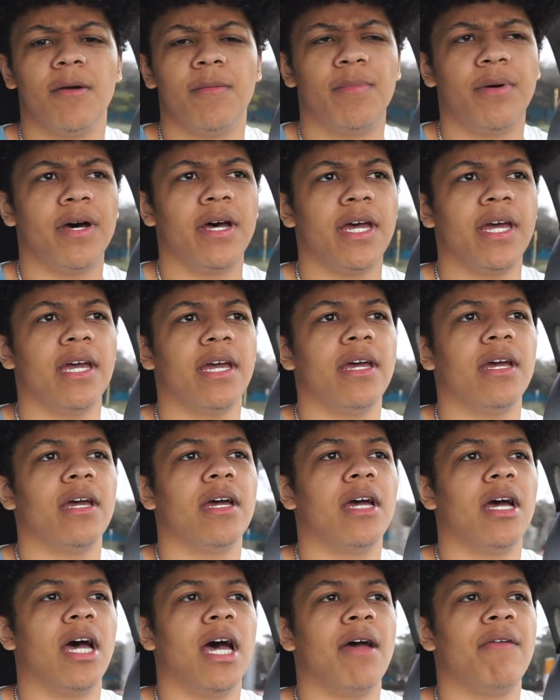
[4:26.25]
but
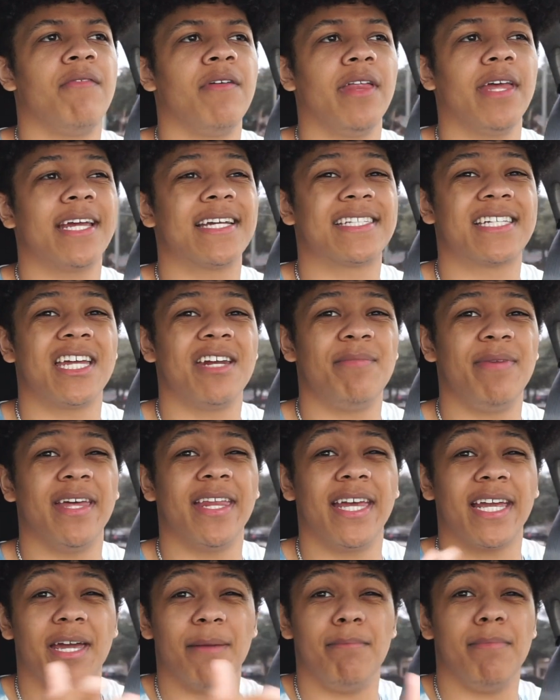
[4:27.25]
I feel like it's gonna be
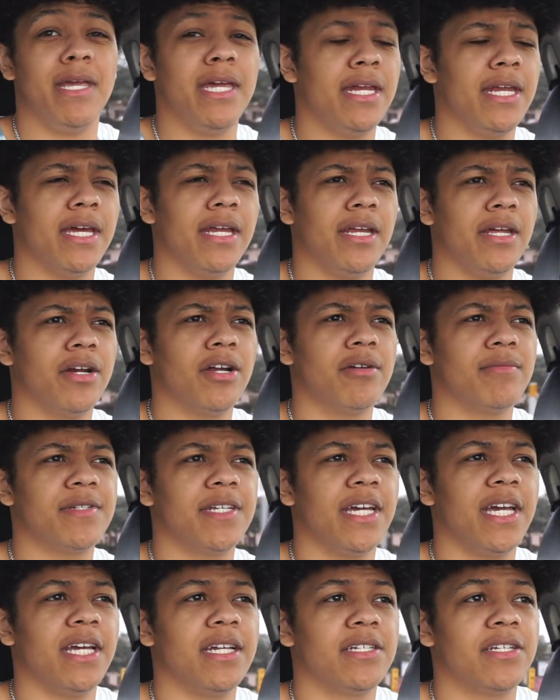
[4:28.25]
like a median, you know what I'm saying?